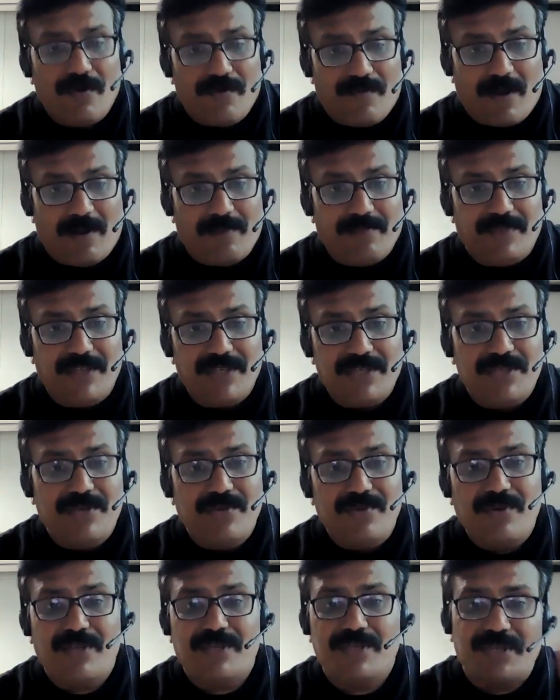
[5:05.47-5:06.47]
from this
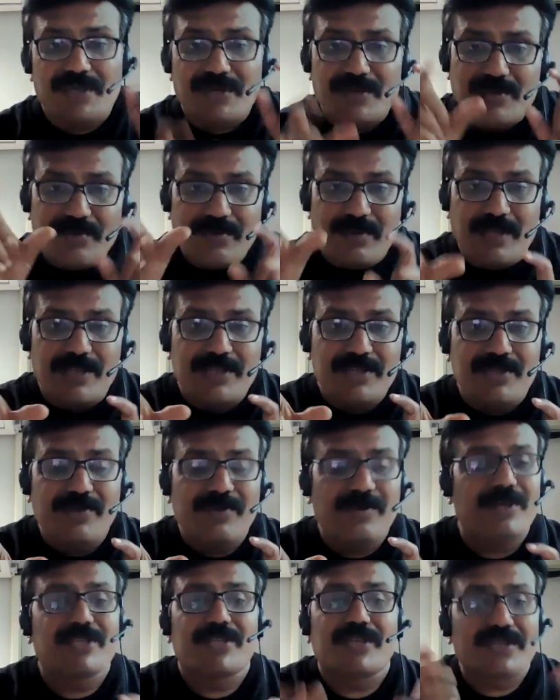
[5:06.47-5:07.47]
duration to this
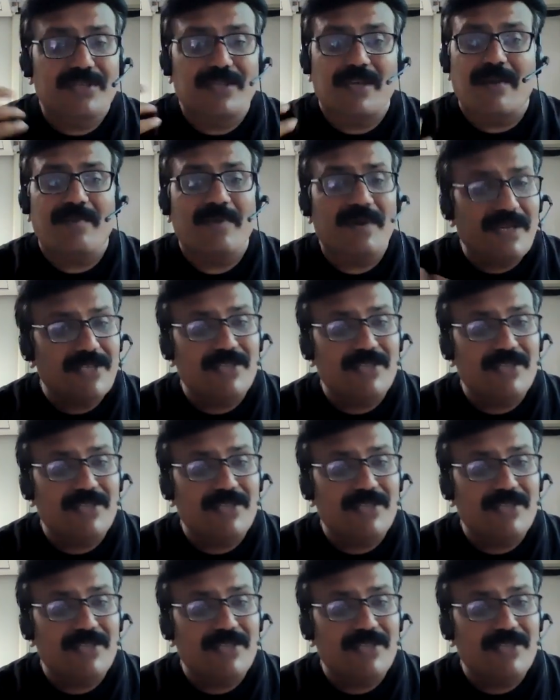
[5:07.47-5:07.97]
duration server